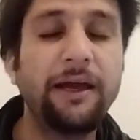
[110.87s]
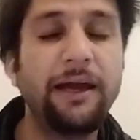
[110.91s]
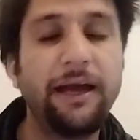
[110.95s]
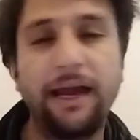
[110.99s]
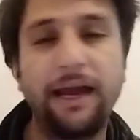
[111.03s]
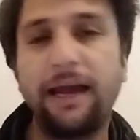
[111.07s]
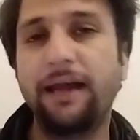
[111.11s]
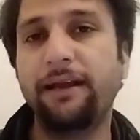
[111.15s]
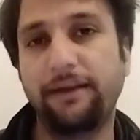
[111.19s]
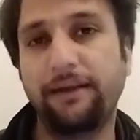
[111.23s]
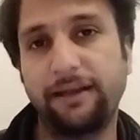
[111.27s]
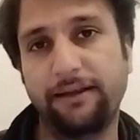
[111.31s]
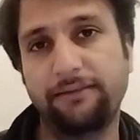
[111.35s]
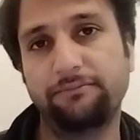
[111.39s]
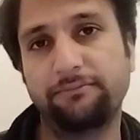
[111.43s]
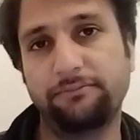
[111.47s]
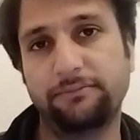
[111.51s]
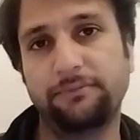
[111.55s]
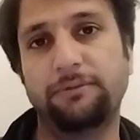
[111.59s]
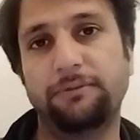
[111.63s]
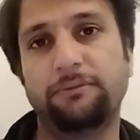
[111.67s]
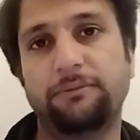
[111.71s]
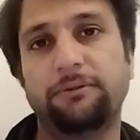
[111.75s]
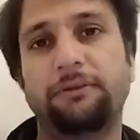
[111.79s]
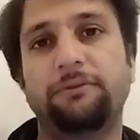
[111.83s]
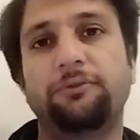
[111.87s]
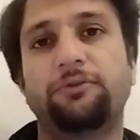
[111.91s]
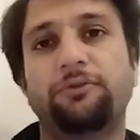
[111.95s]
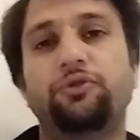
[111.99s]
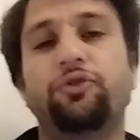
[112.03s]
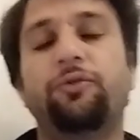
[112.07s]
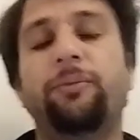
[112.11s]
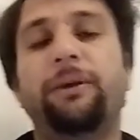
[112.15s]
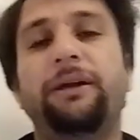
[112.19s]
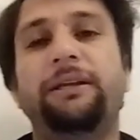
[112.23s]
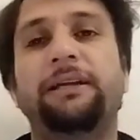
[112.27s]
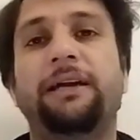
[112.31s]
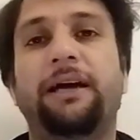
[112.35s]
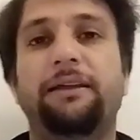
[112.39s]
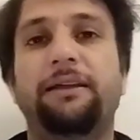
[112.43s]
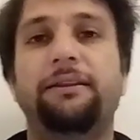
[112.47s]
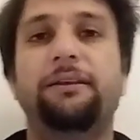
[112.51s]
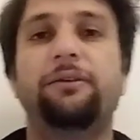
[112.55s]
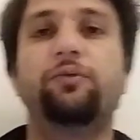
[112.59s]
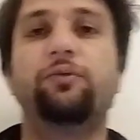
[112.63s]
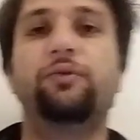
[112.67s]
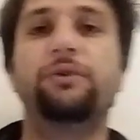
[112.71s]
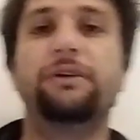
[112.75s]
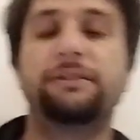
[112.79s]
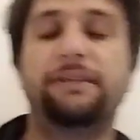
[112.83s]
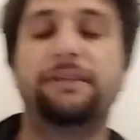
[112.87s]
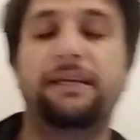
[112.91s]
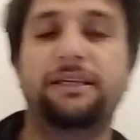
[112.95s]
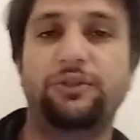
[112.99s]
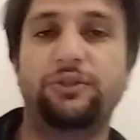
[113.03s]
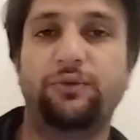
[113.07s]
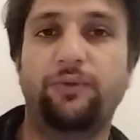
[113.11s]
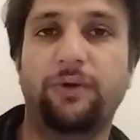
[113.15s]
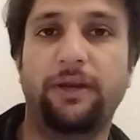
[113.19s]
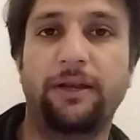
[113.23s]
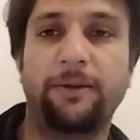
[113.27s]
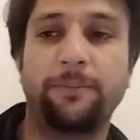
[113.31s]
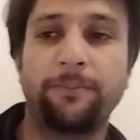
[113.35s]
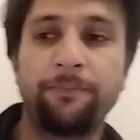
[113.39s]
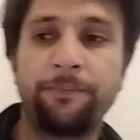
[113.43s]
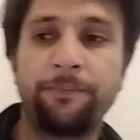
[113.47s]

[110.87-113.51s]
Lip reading: and so many other works as well.